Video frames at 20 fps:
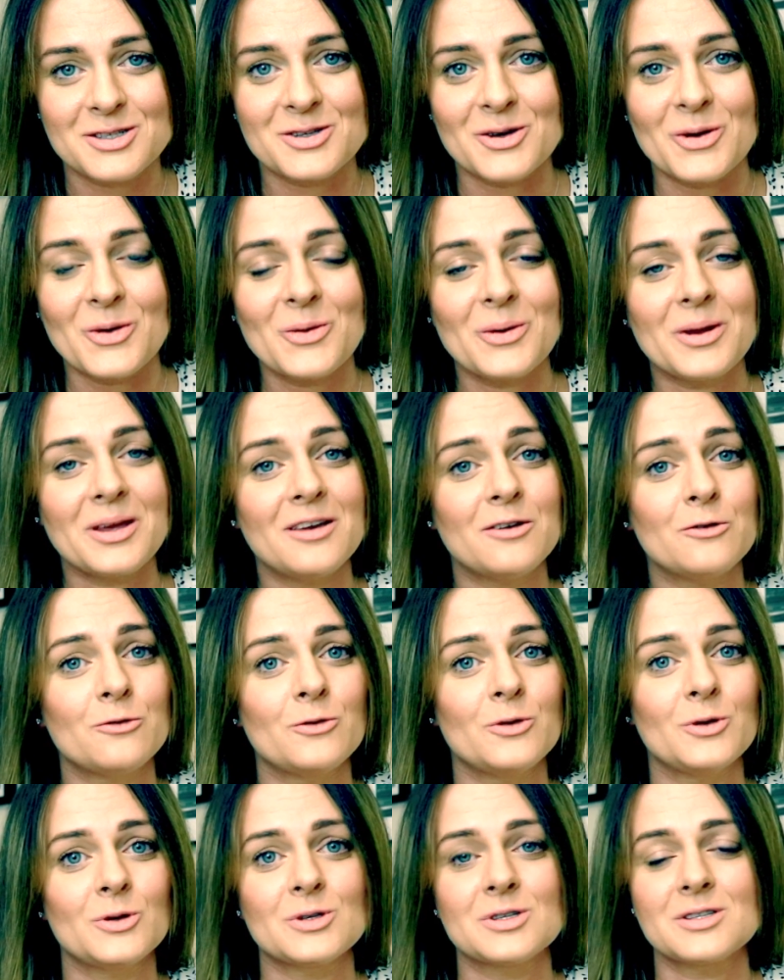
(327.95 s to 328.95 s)
So
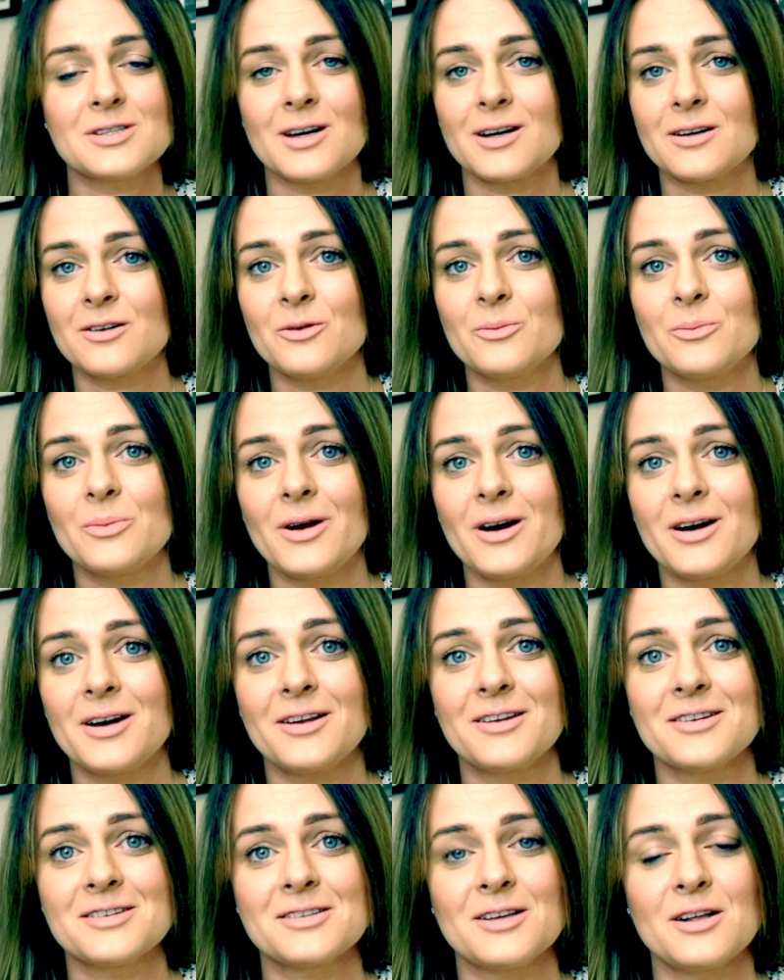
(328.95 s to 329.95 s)
if you start
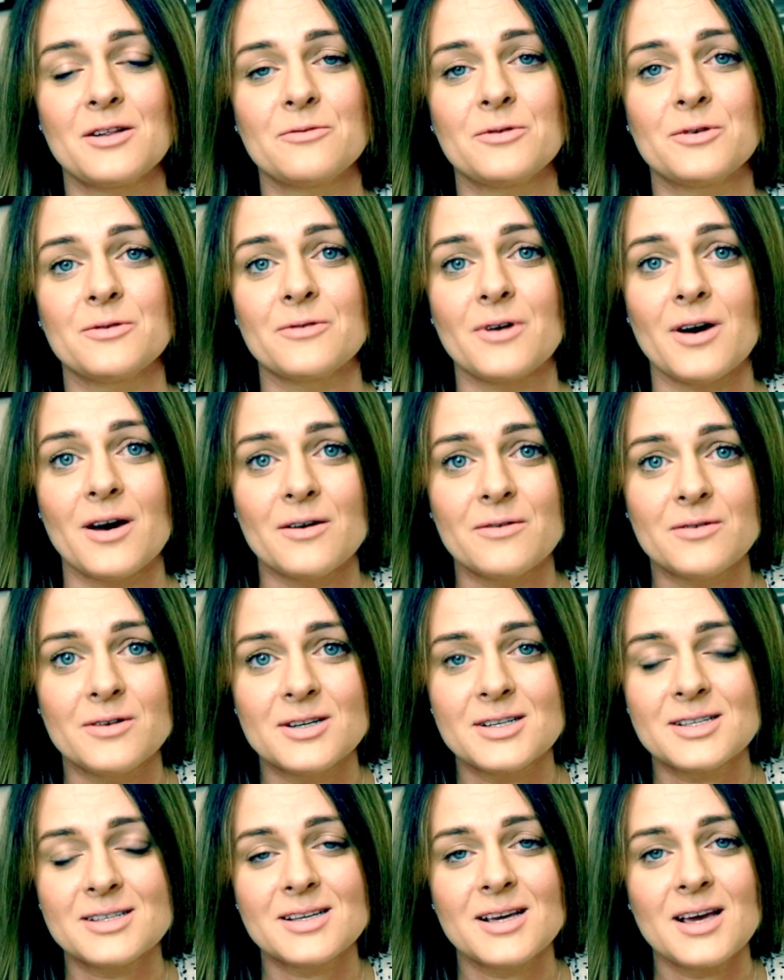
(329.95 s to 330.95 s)
comparing yourself with
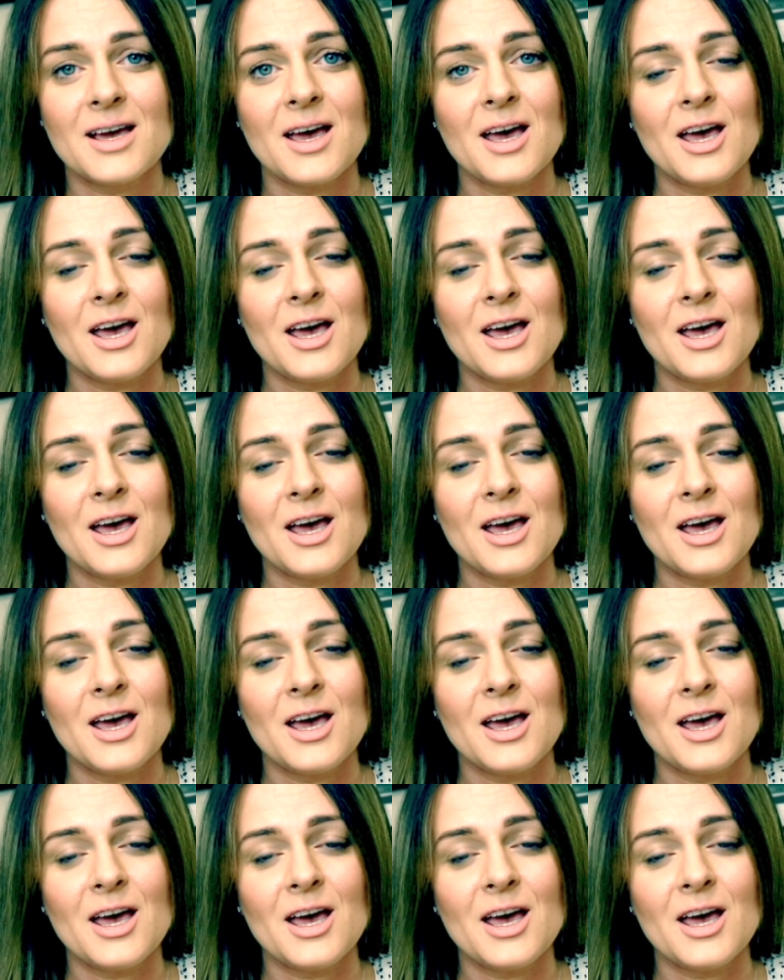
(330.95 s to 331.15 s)
others,